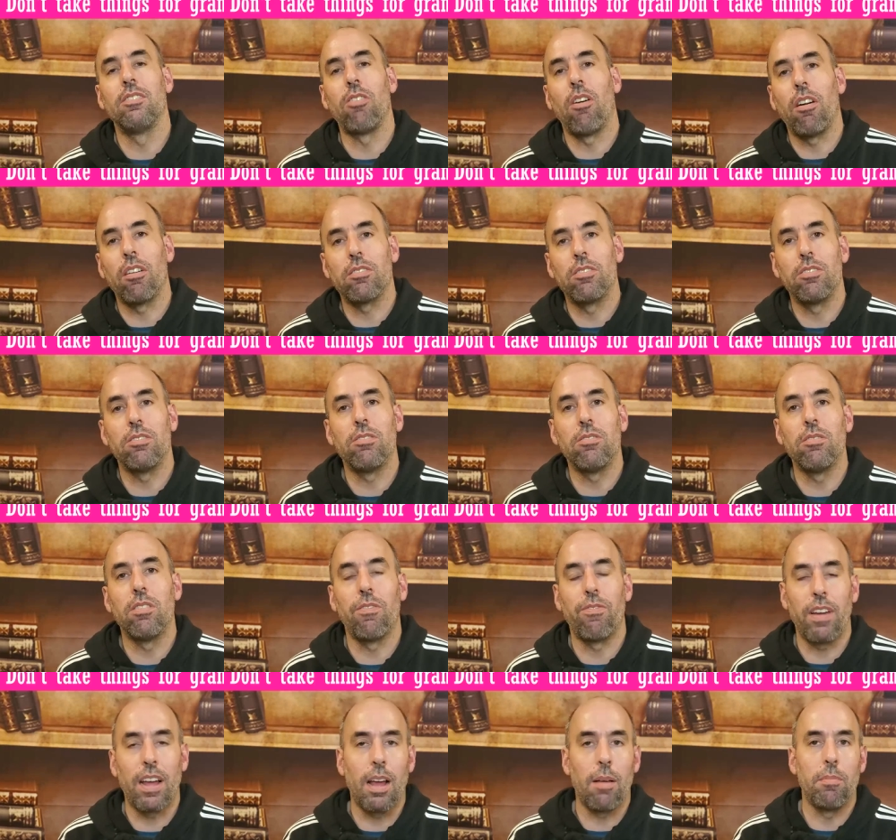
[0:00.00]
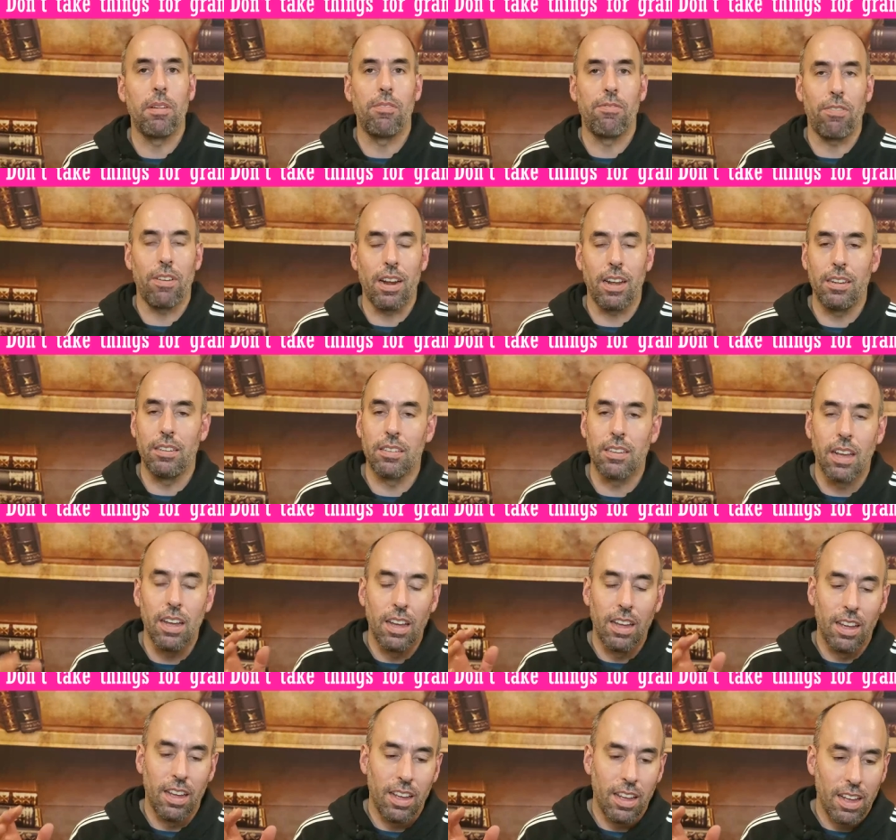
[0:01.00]
talk to your family, friends.
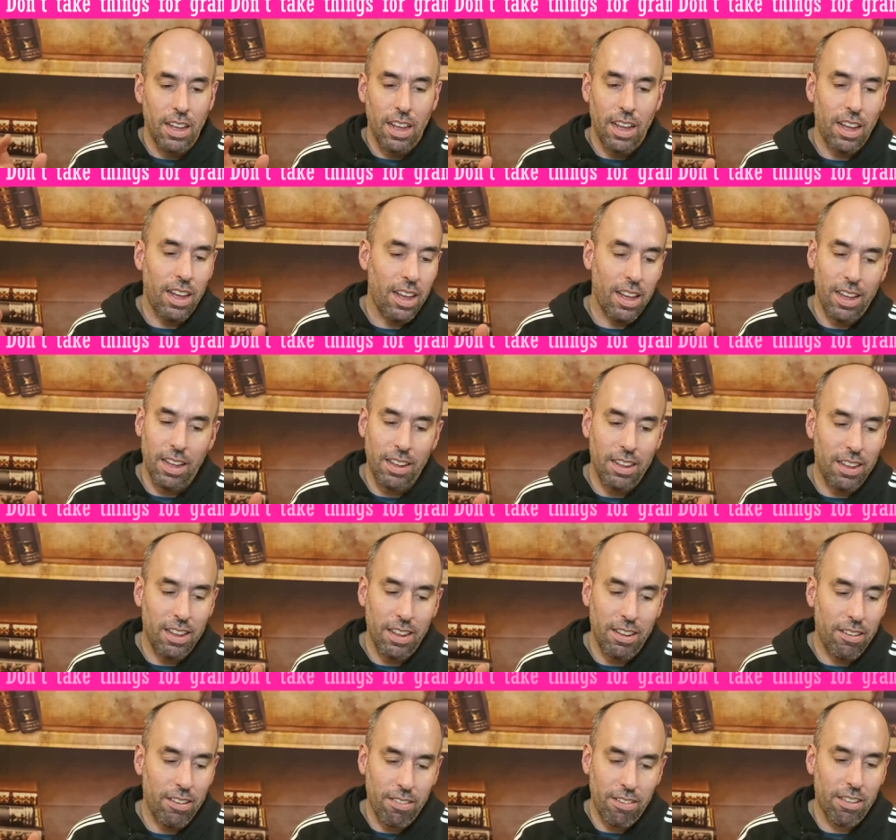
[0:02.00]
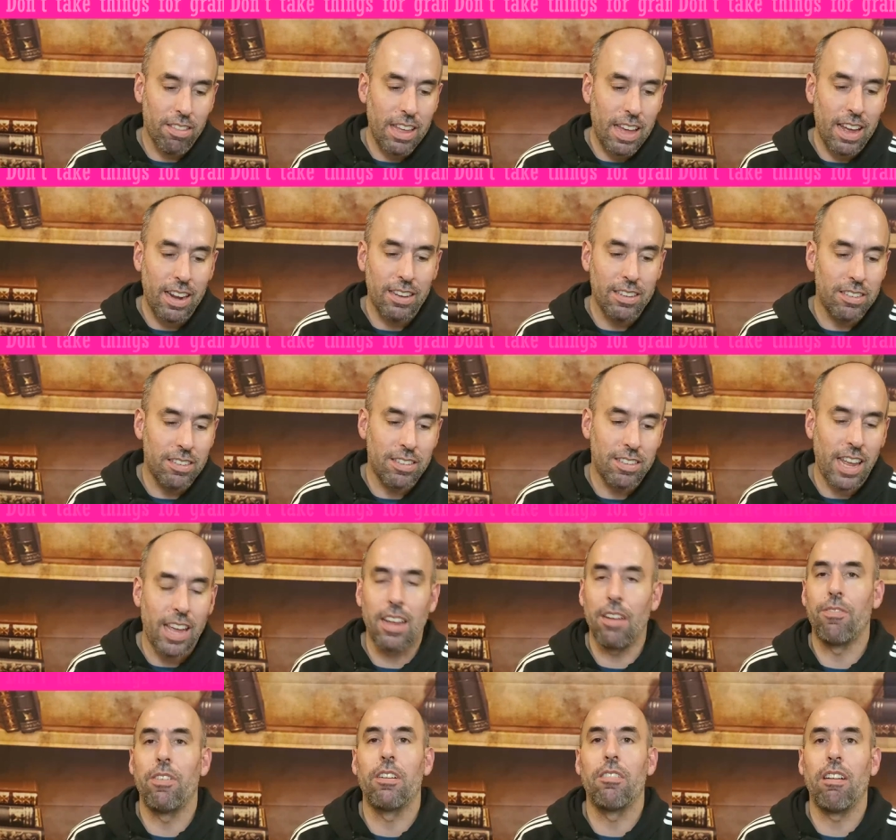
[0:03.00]
Uh, all that is
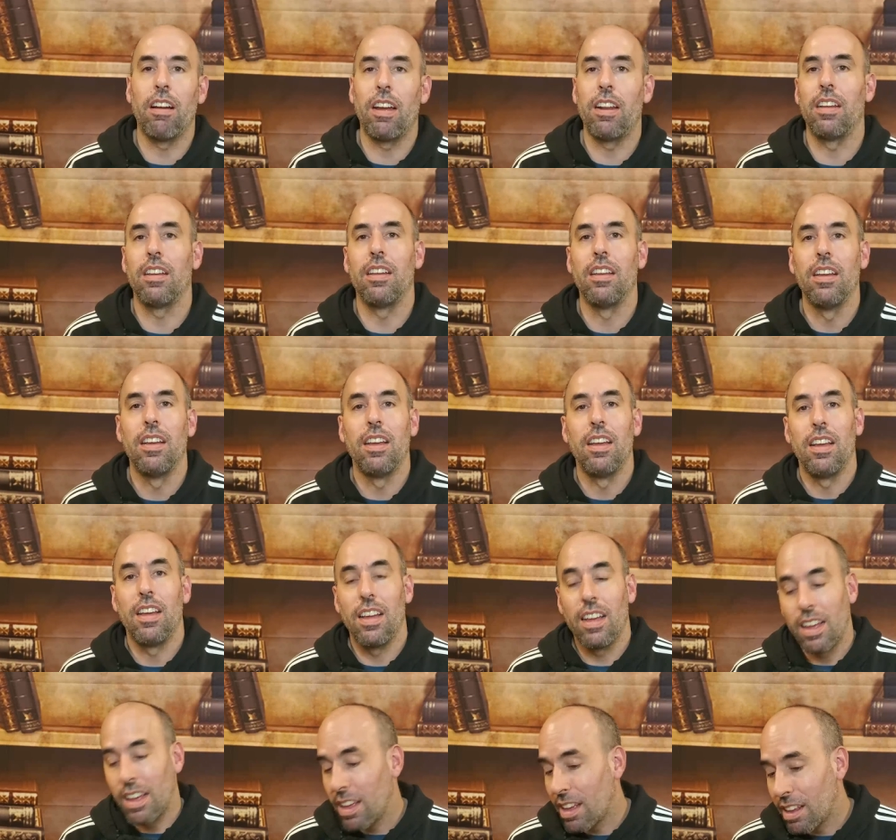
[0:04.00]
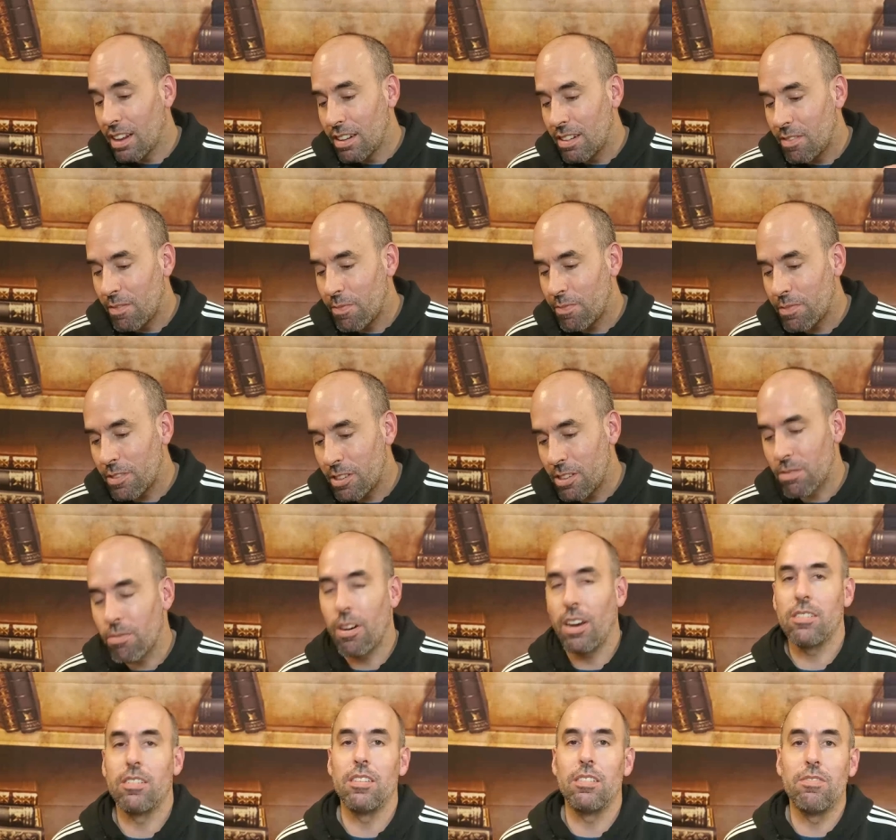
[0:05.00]
taken for granted. And just
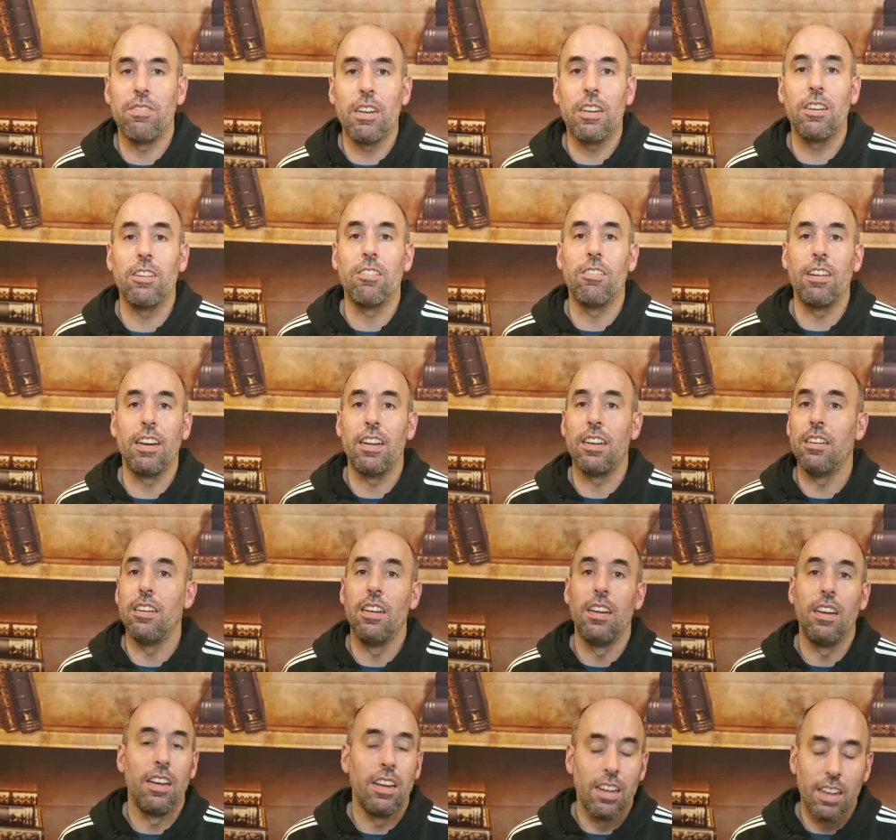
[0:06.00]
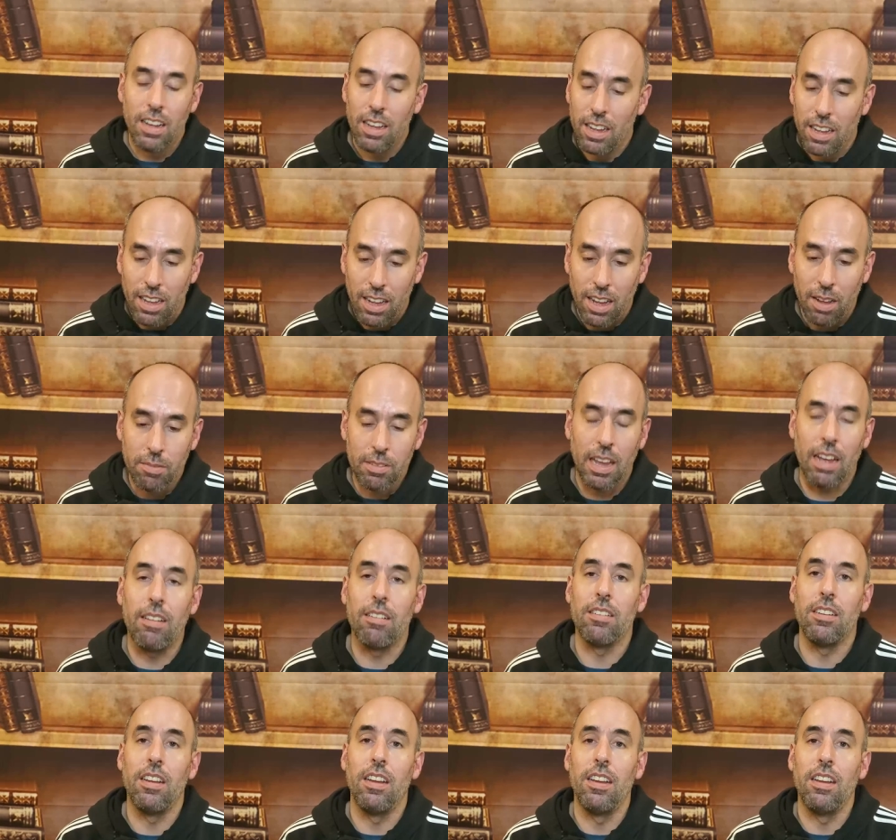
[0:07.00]
watch this video and I'm
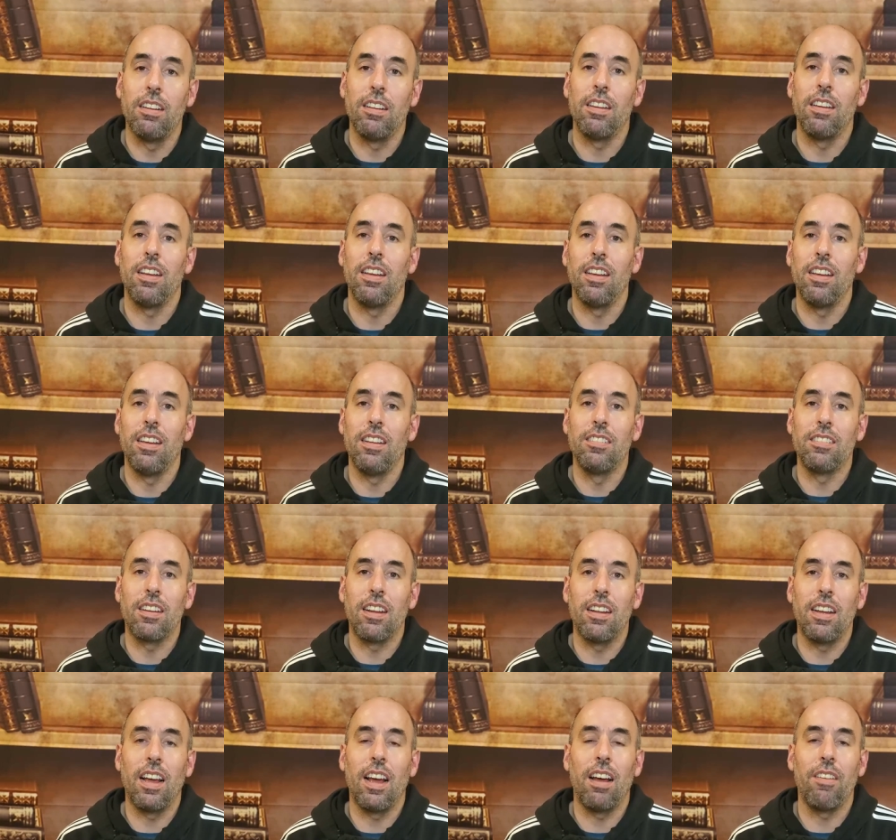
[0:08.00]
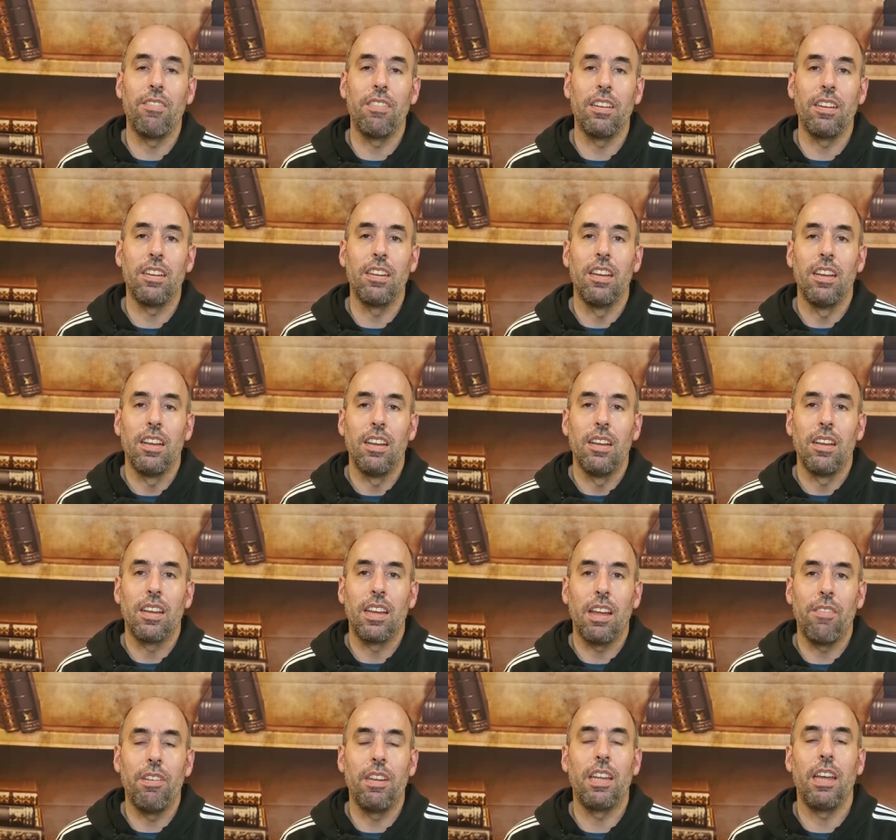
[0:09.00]
telling you, it's gonna have a
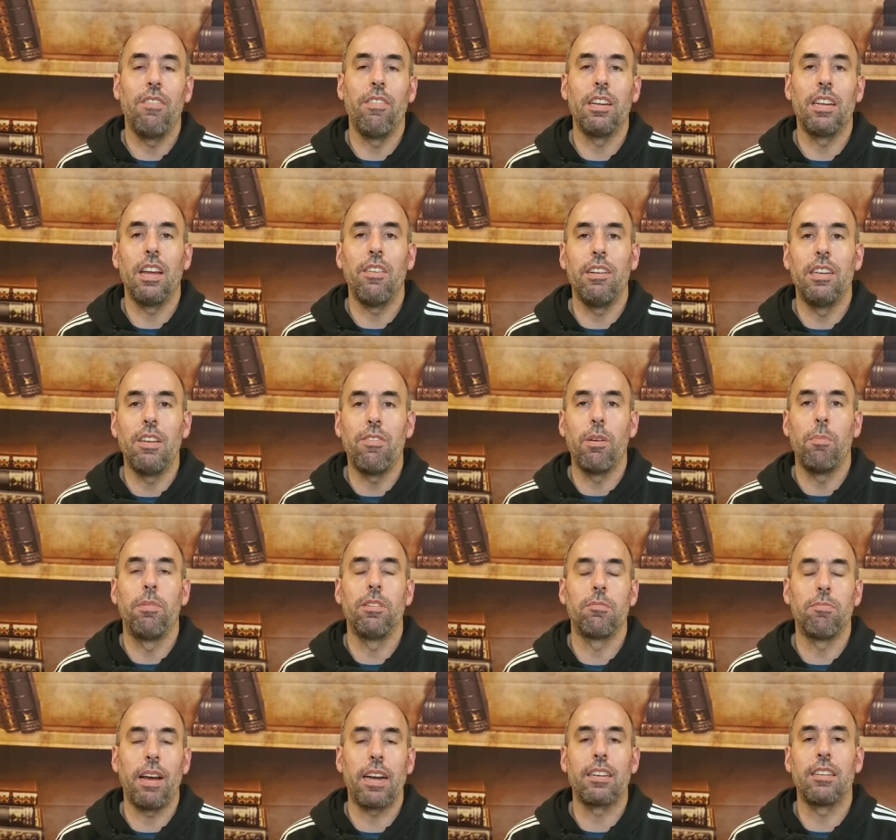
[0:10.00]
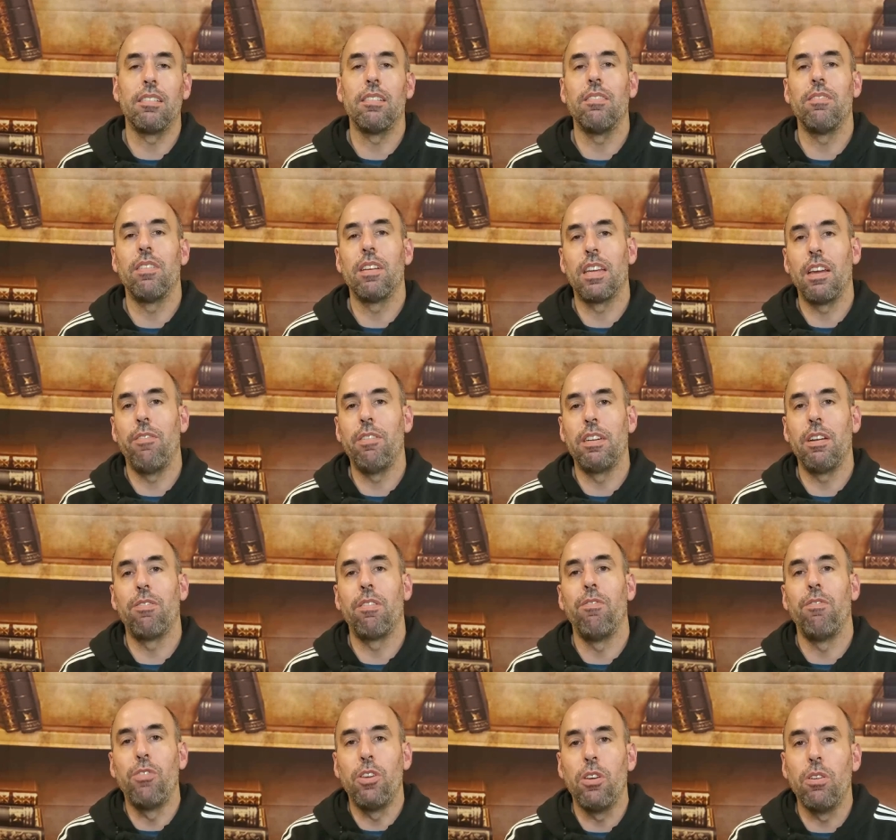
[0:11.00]
give it give it give a different perspective, give a
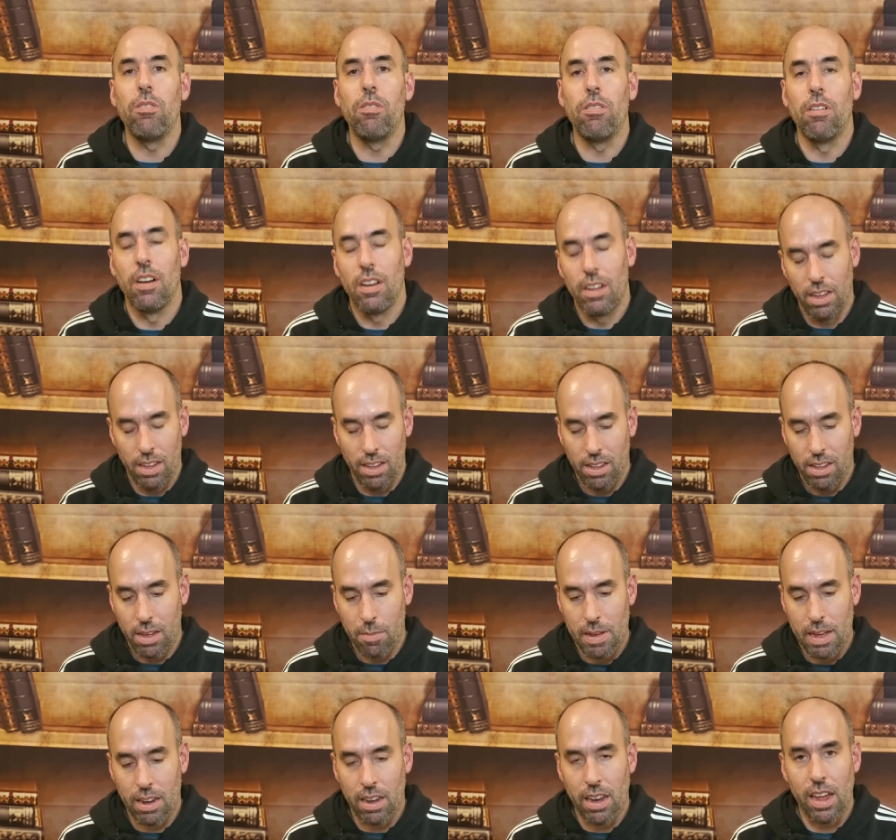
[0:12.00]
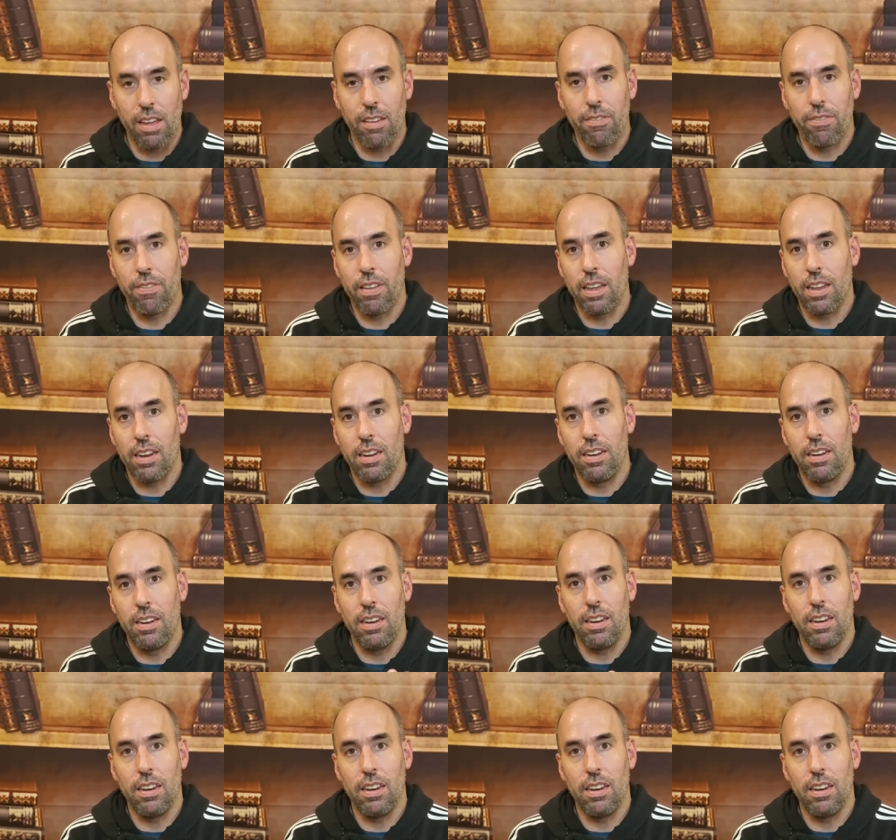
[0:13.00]
different view about life and